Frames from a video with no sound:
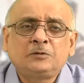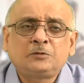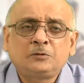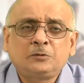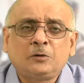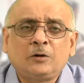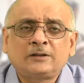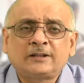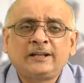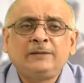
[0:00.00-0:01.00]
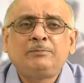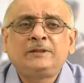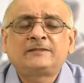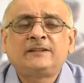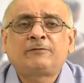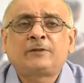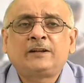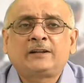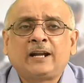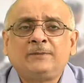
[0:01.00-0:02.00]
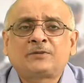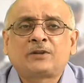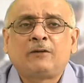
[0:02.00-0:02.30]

2 or 3 different types